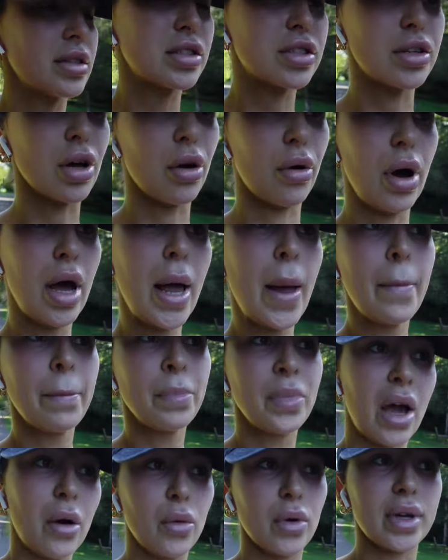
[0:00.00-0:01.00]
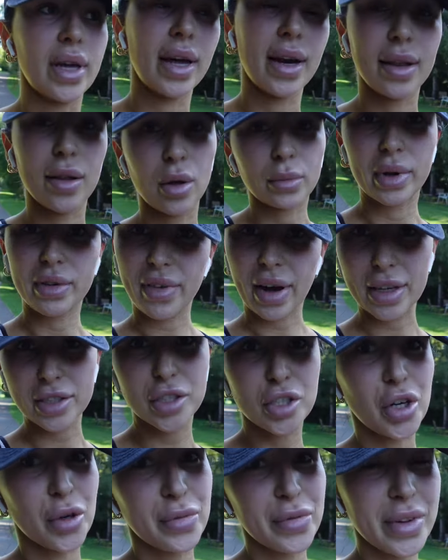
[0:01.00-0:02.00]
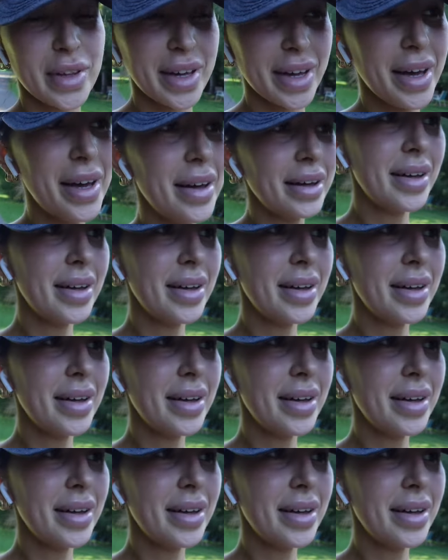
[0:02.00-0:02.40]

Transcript: so I will get a little bit faster, hopefully.